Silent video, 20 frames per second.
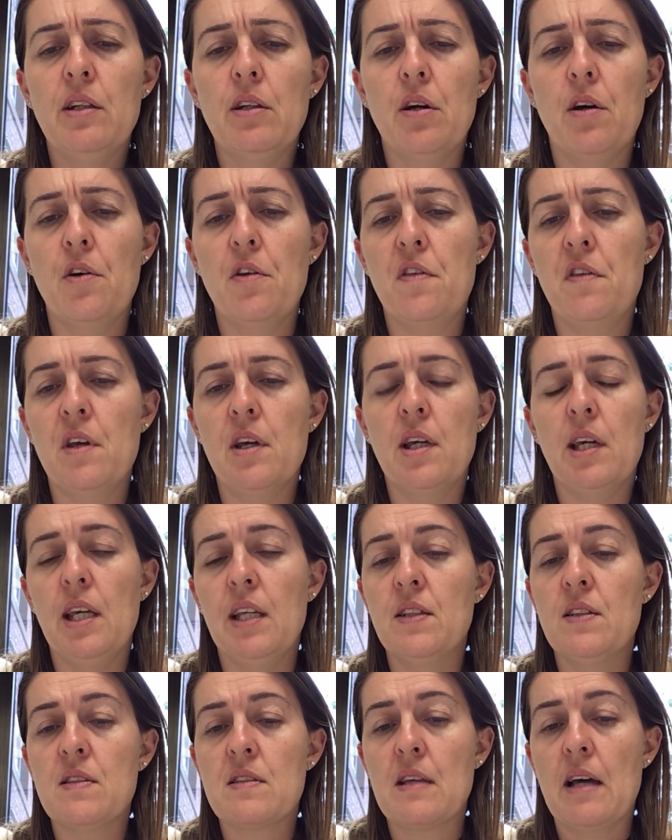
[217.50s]
nothing
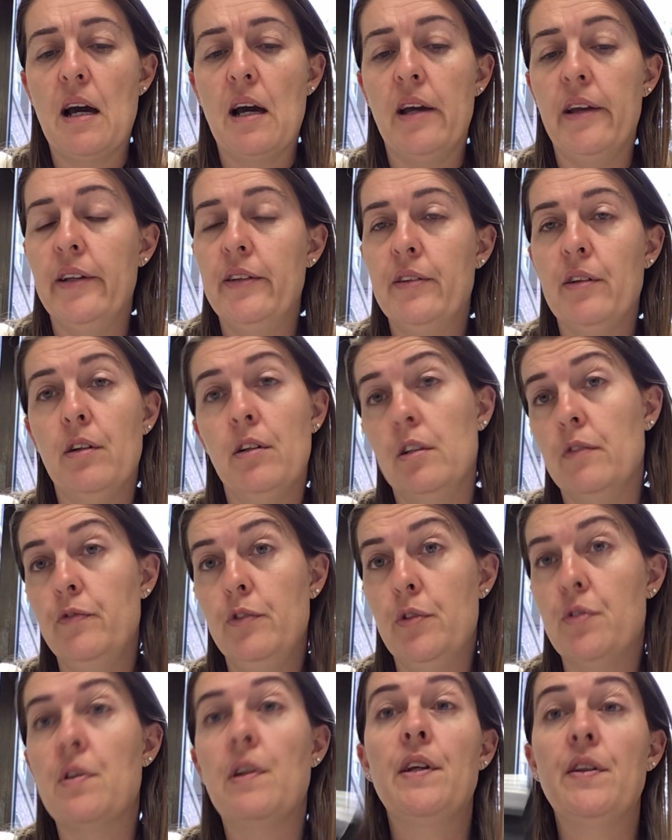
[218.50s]
inside.
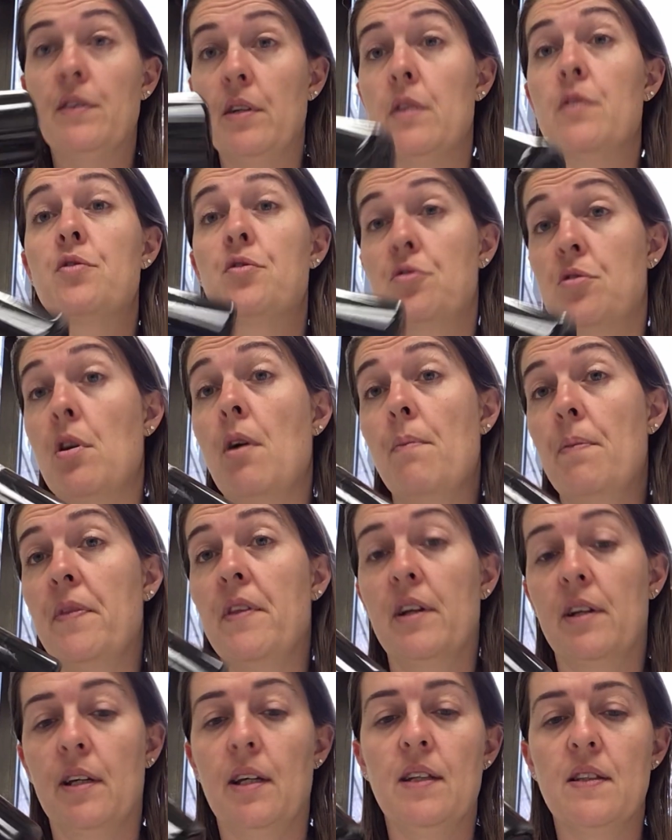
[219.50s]
Obviously, there's
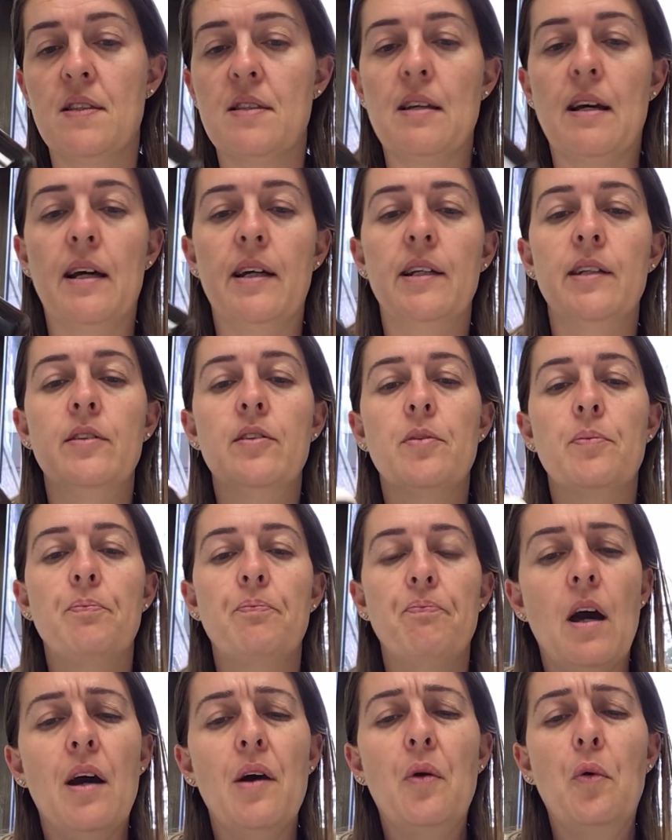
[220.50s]
something inside.
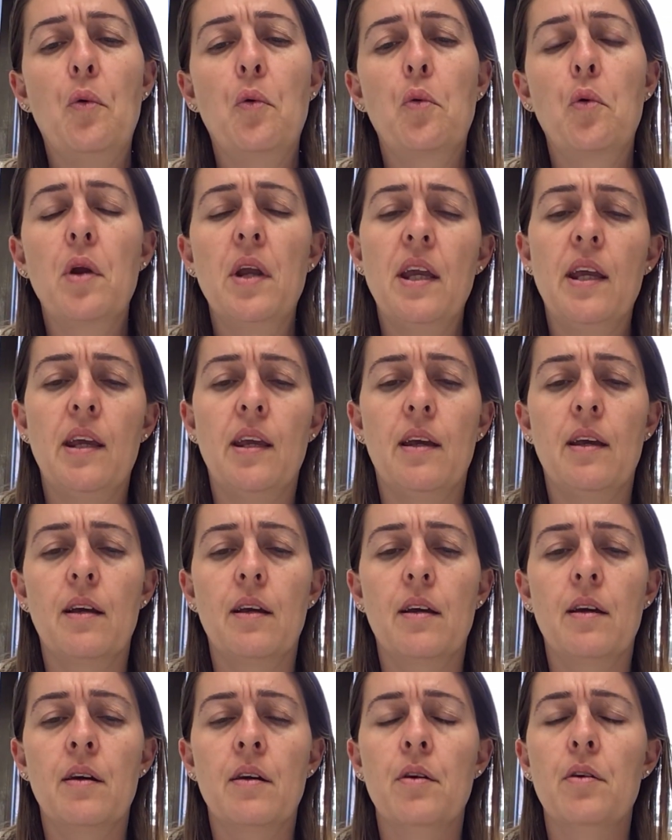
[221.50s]
A
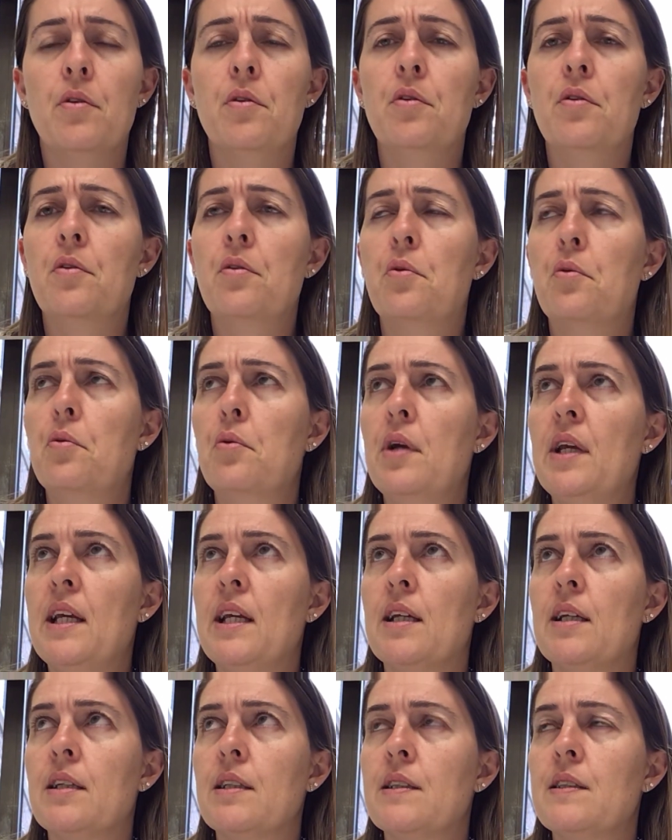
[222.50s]
ring or
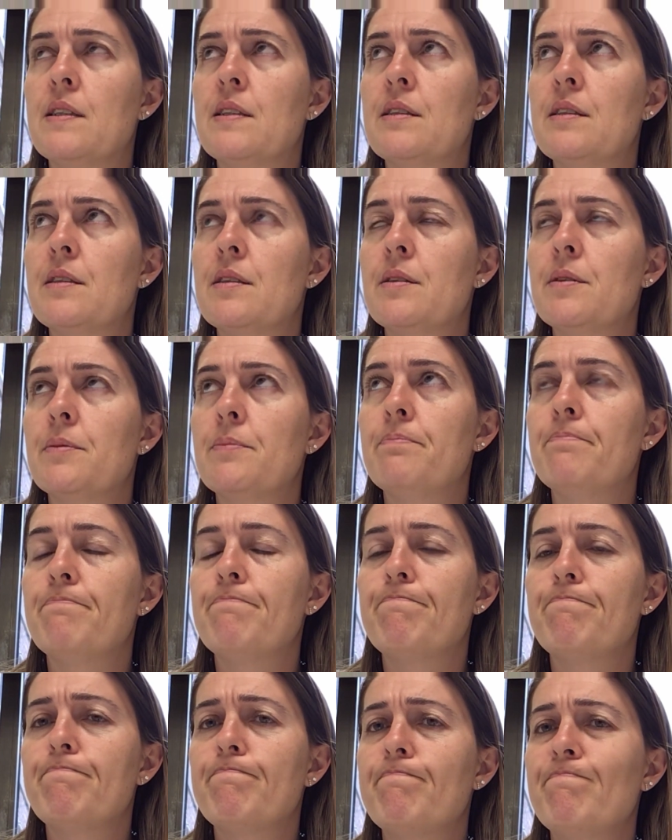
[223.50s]
rings.
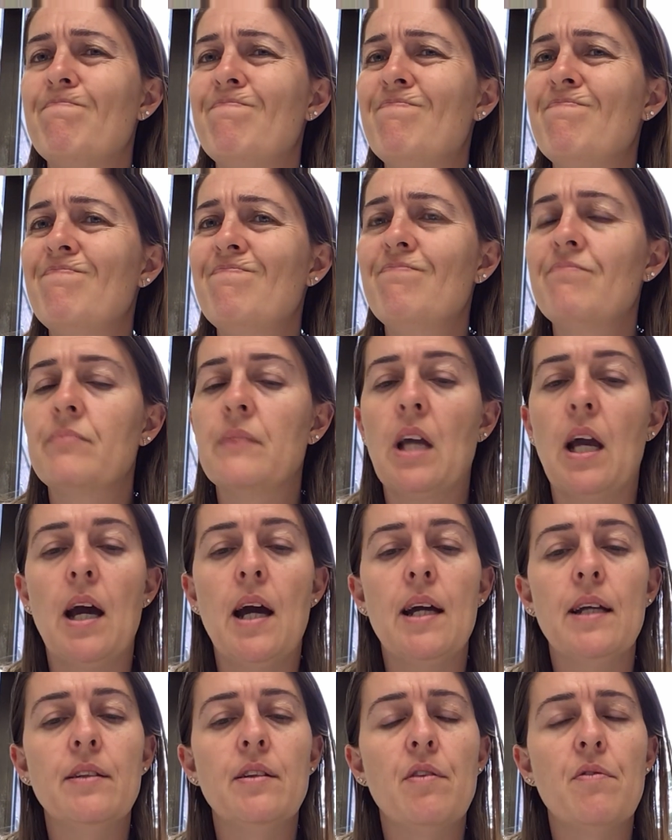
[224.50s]

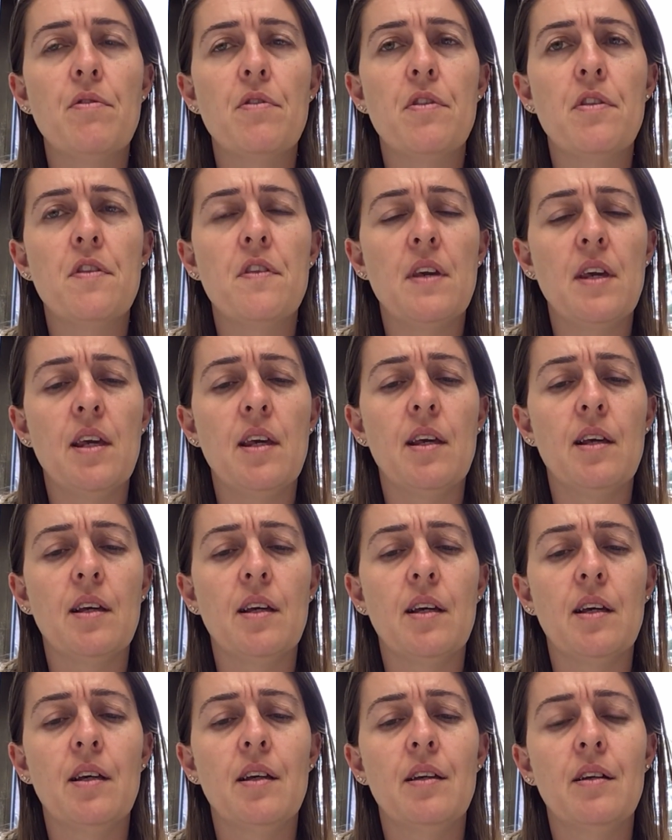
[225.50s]
I don't
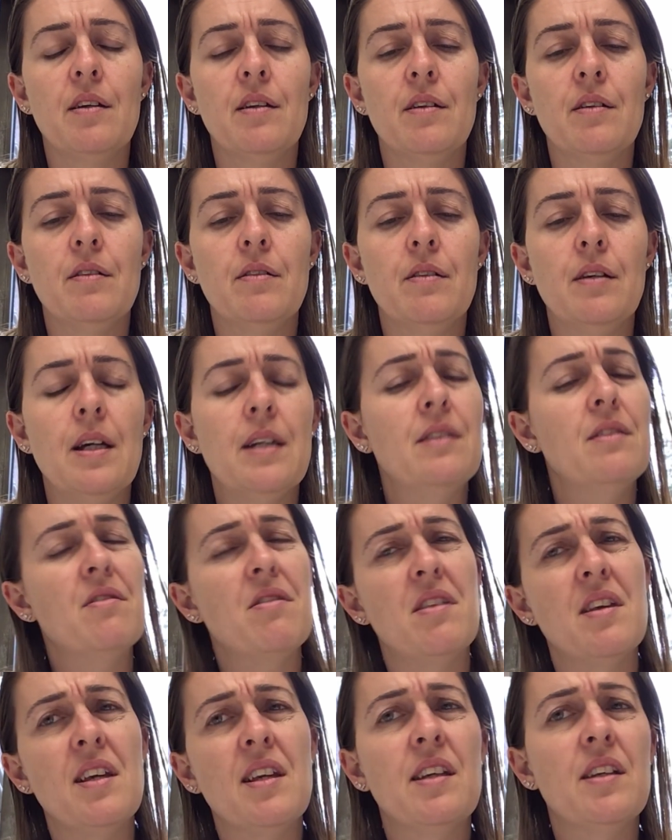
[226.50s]
think
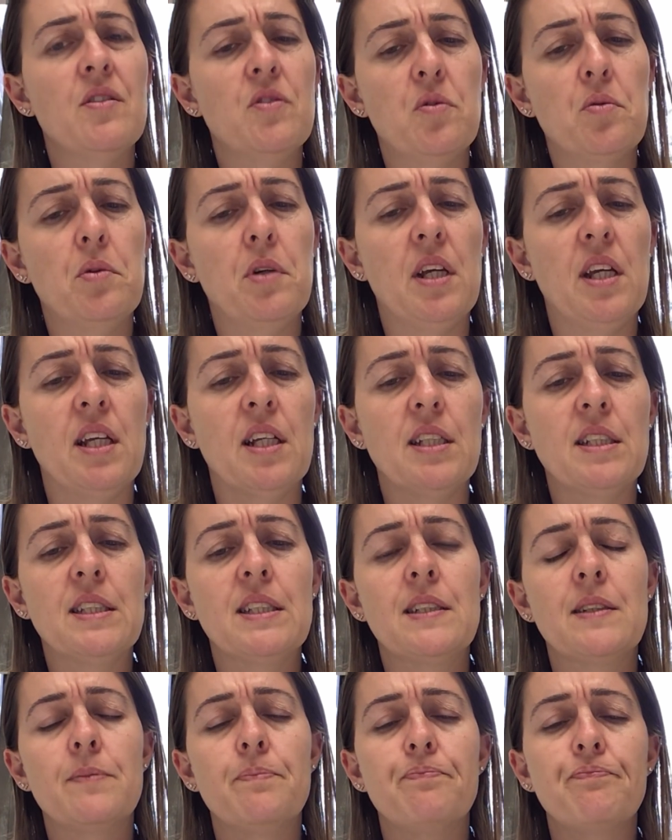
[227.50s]
it's
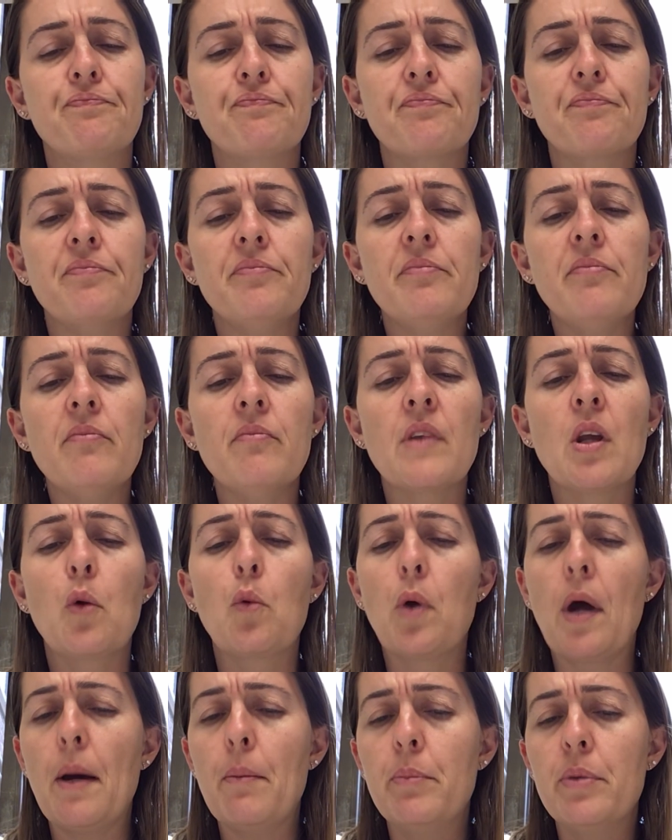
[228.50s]
rings.
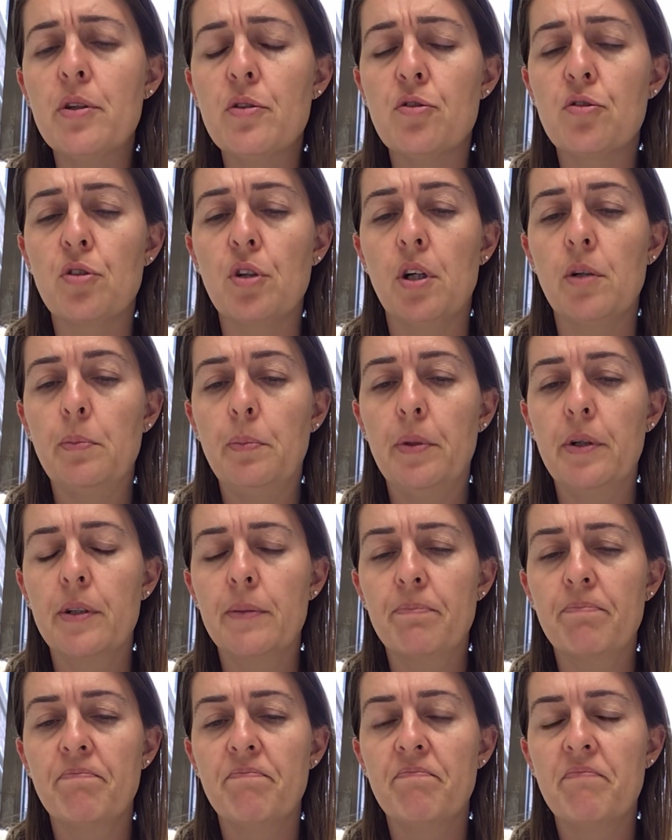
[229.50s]
Rubber stopper.